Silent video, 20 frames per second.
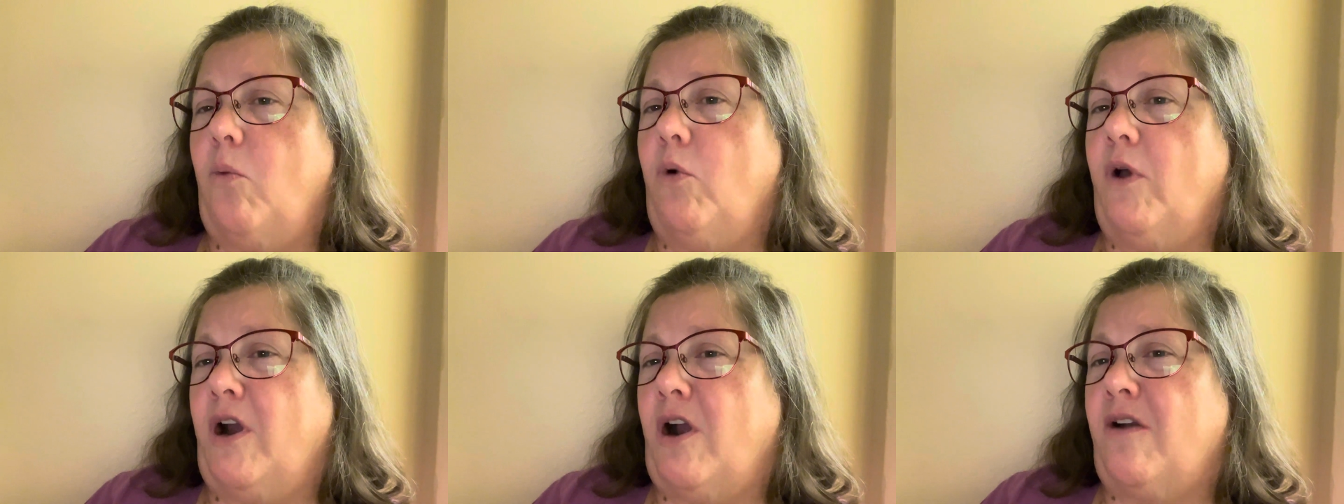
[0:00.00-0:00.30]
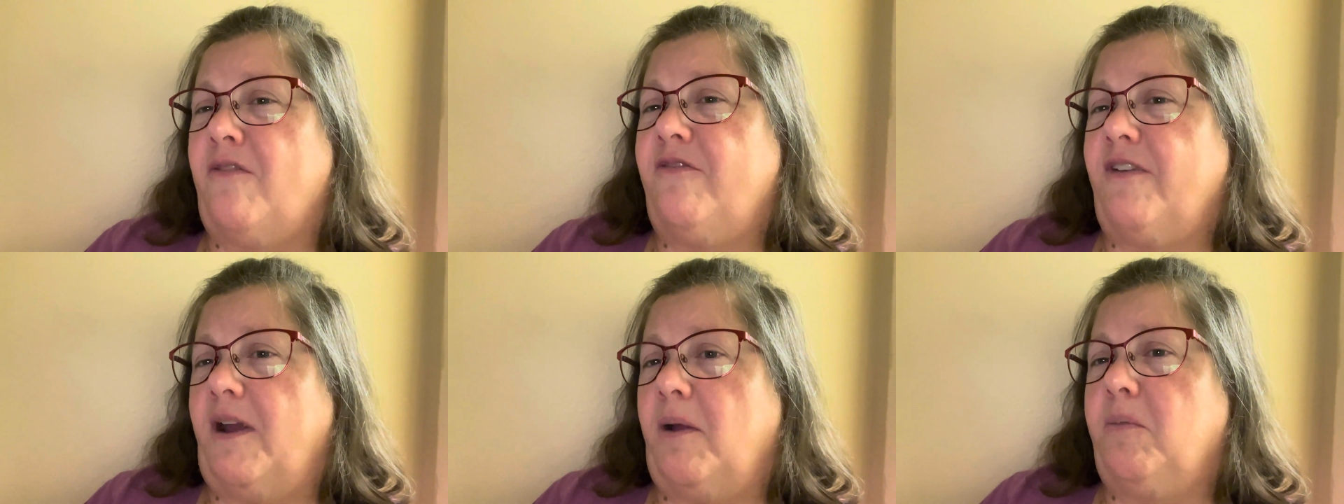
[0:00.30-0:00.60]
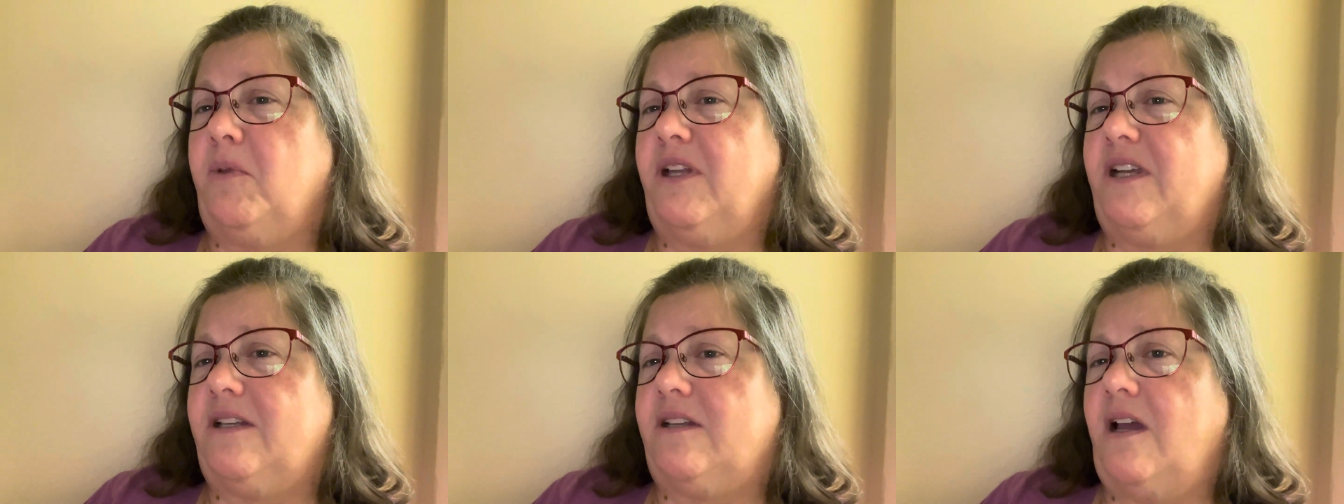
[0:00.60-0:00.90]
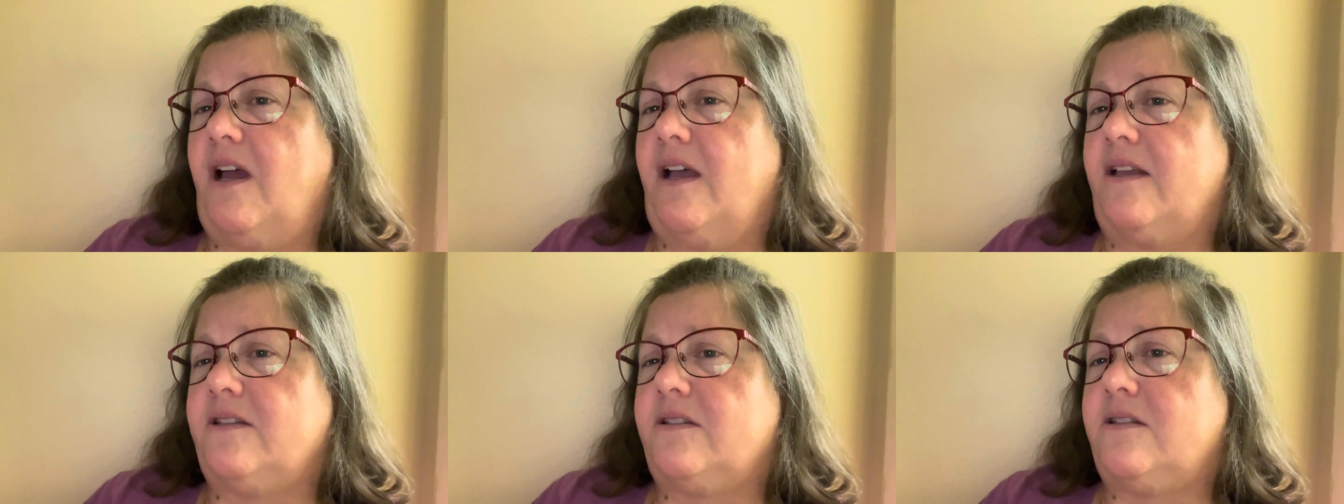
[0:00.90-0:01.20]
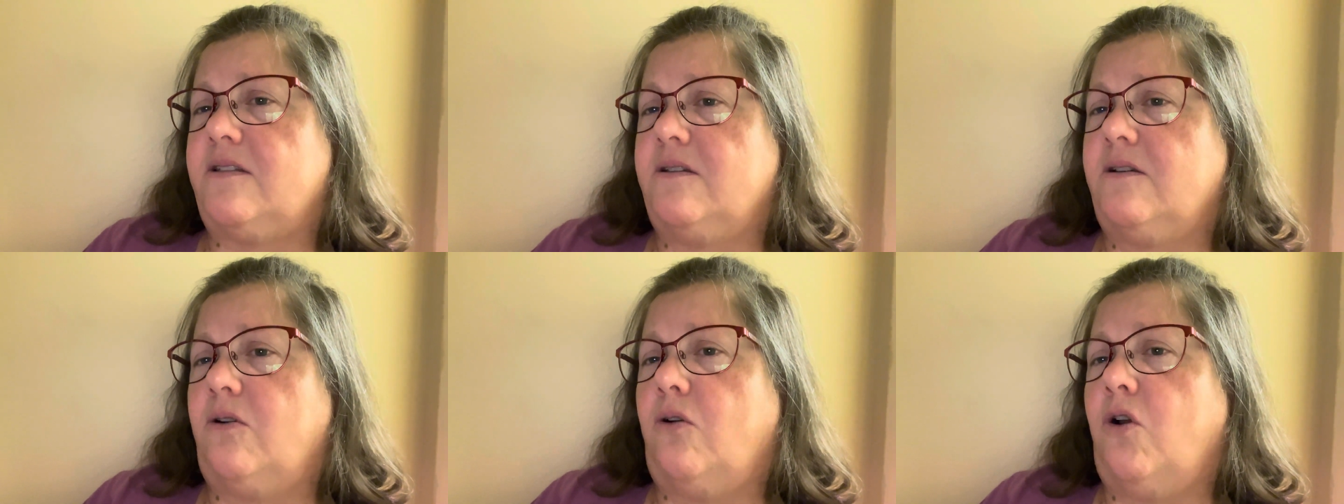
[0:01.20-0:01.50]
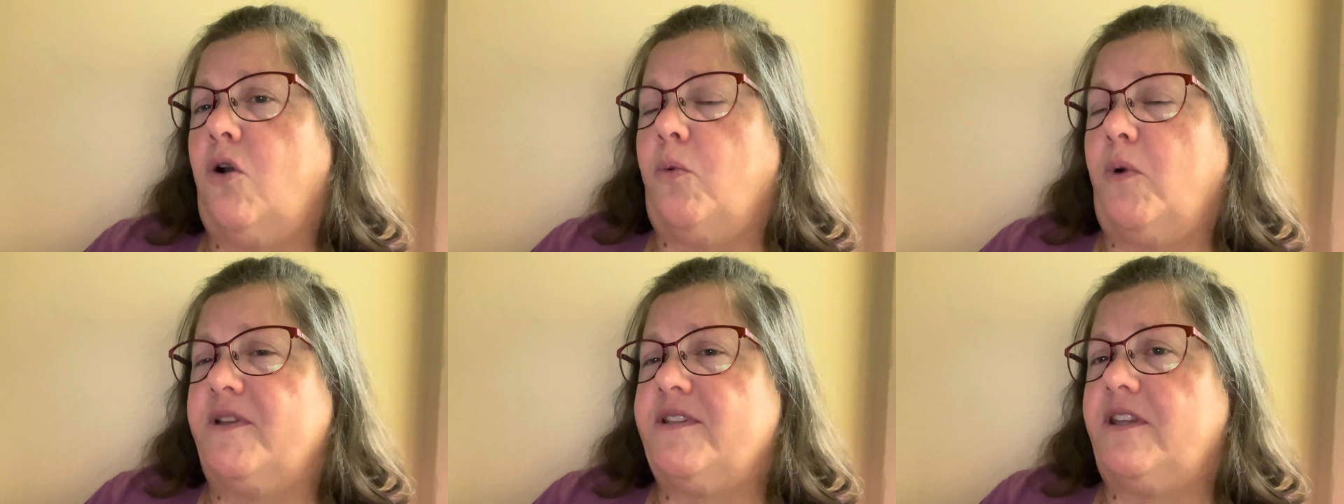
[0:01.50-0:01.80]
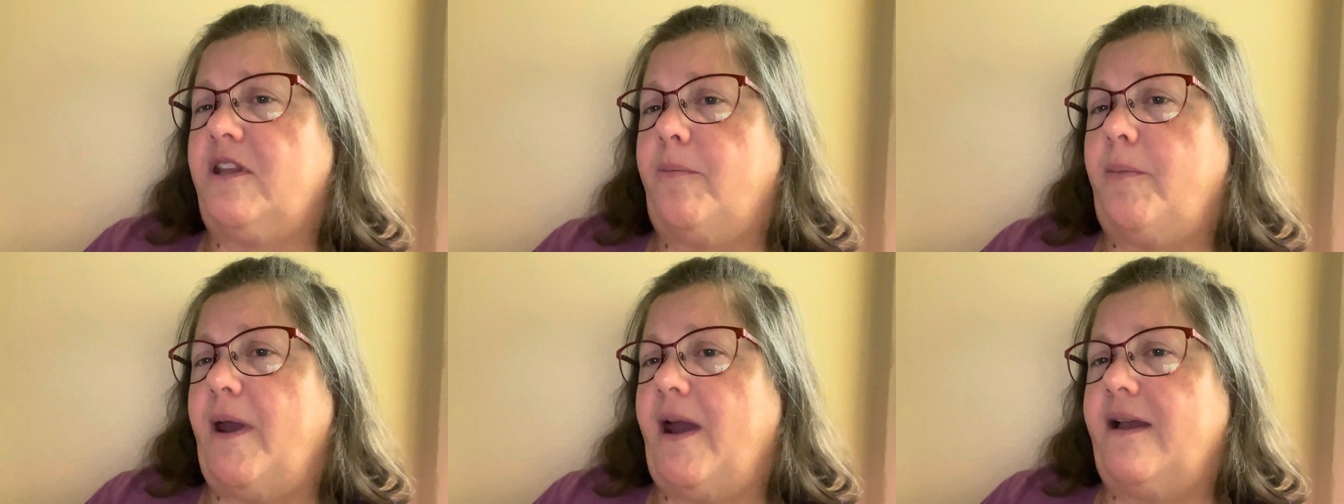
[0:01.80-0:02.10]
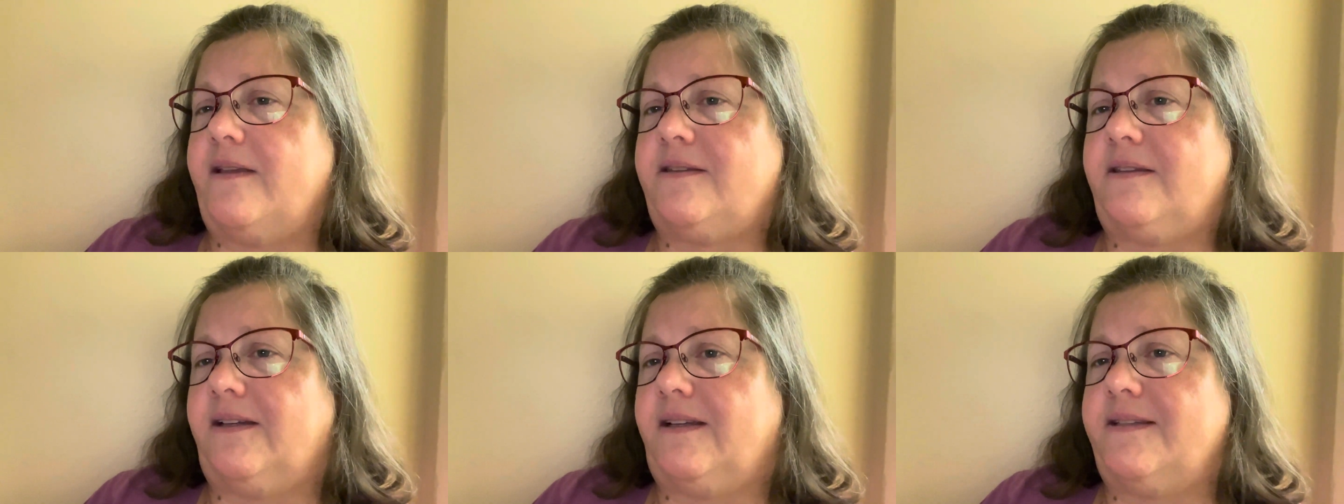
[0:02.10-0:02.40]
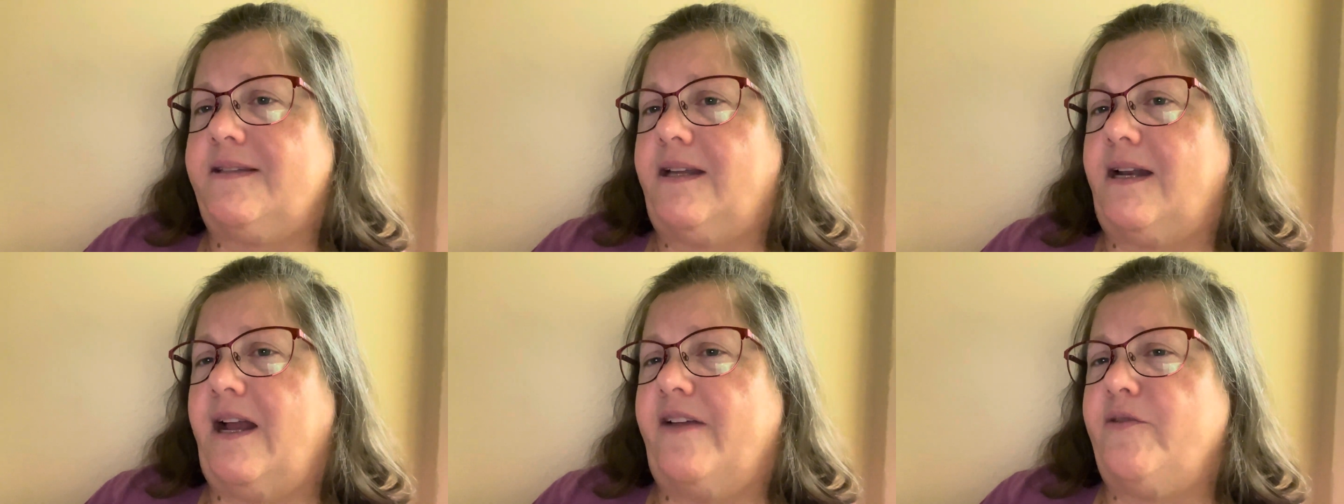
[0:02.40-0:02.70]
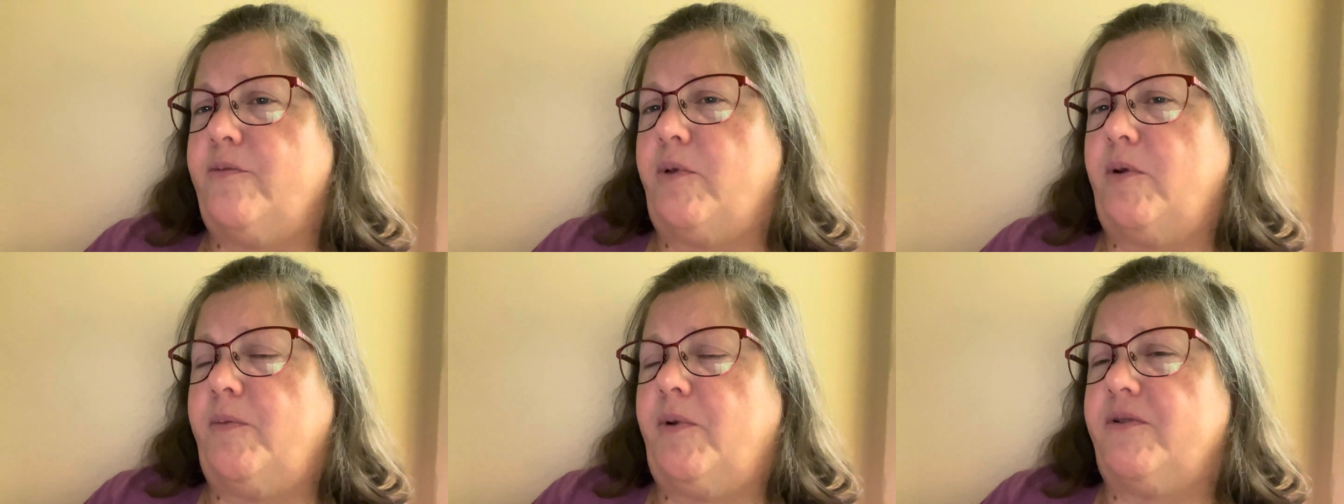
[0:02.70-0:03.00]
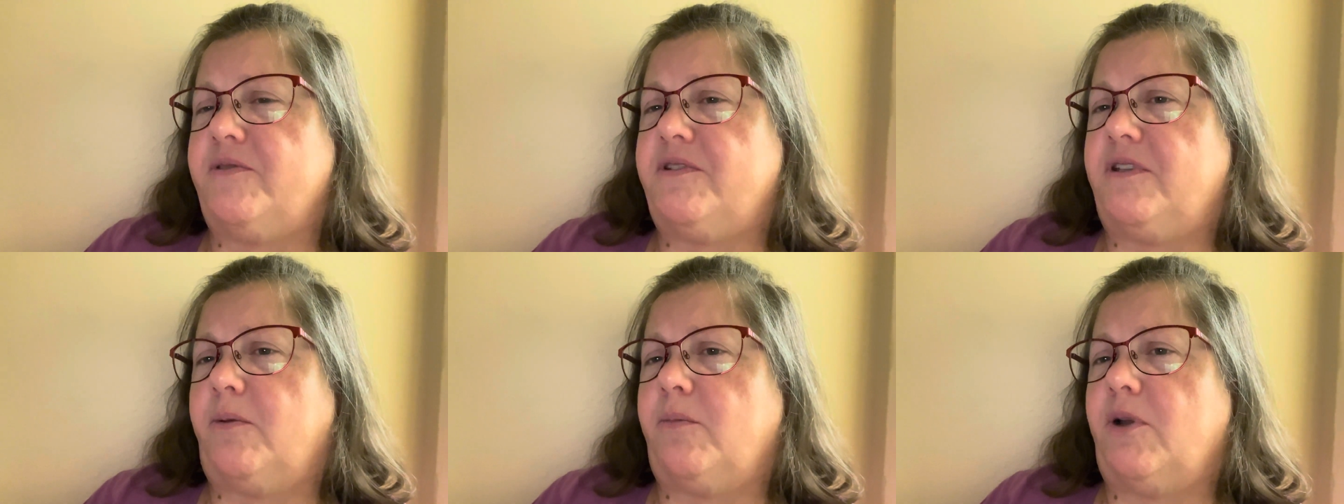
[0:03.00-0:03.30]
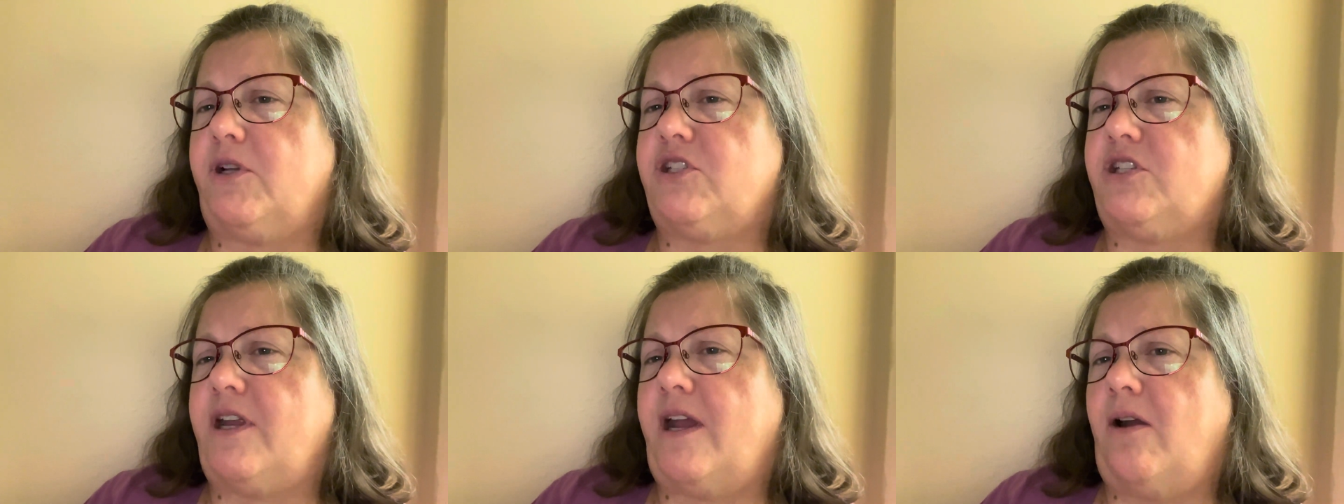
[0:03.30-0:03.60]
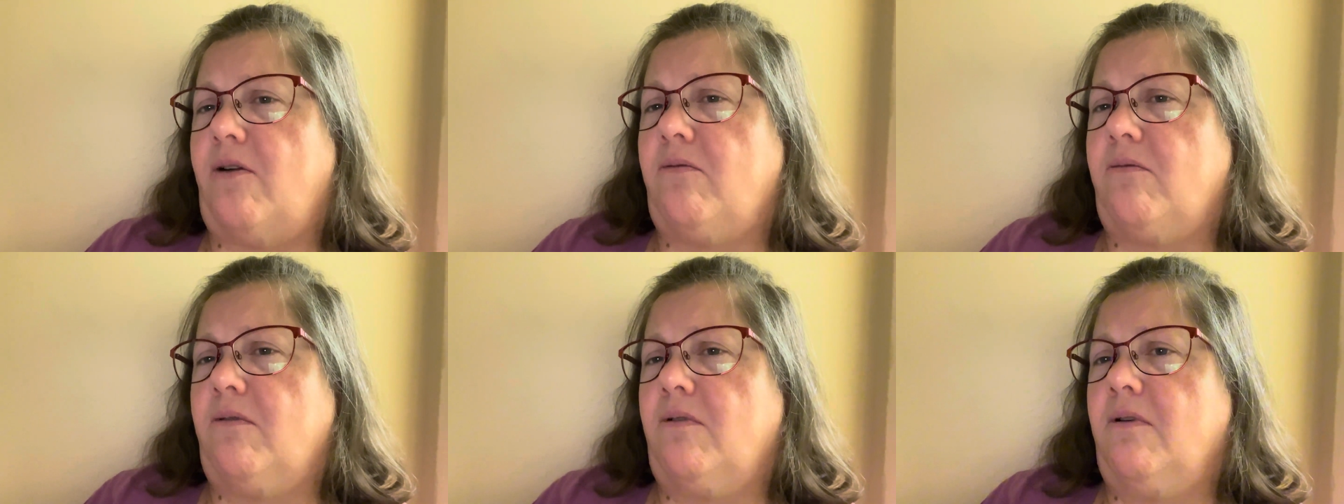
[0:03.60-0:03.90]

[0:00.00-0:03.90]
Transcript: what our family does, or it was in the past. Like I said, I haven't been posting much now.